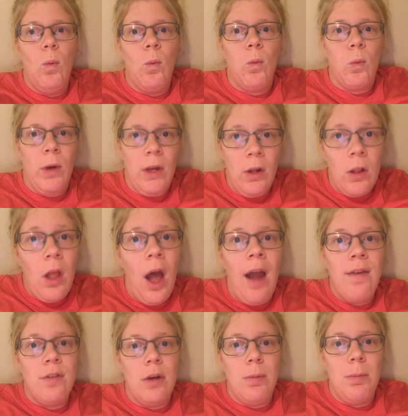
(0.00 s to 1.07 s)
real
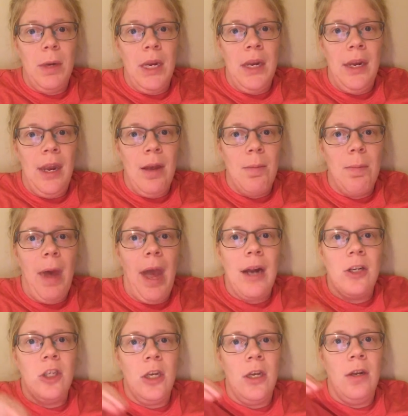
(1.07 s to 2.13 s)
lives are being
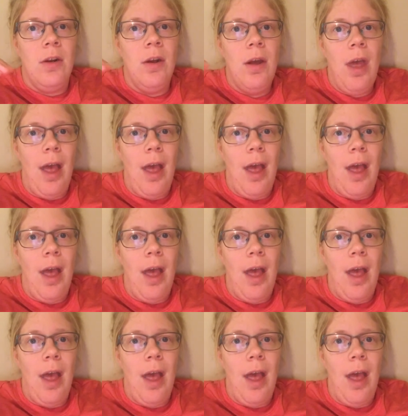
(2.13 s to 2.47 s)
impacted